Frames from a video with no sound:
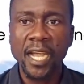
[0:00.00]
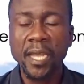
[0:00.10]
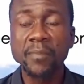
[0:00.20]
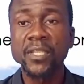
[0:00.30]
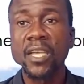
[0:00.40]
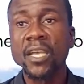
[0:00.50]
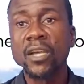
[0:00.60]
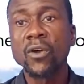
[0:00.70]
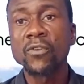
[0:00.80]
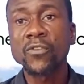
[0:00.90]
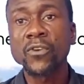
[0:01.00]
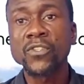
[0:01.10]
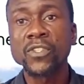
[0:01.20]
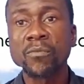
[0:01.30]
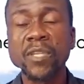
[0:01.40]
kept, of
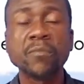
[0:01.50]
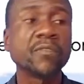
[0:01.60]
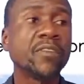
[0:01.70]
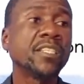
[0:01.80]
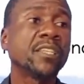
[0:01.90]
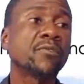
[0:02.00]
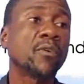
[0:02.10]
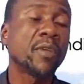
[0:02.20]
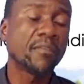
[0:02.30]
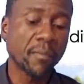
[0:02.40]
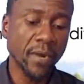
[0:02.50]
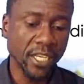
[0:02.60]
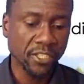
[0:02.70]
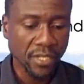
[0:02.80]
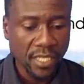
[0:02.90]
course, being prevented from
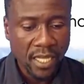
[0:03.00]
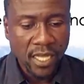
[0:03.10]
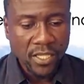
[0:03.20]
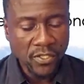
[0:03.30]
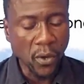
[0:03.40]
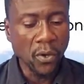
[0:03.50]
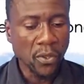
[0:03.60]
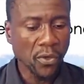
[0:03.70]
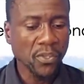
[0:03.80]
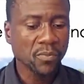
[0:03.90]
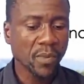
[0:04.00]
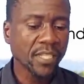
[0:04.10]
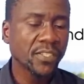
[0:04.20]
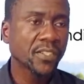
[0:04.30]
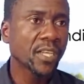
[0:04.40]
evaporation. So those
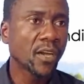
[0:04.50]
plants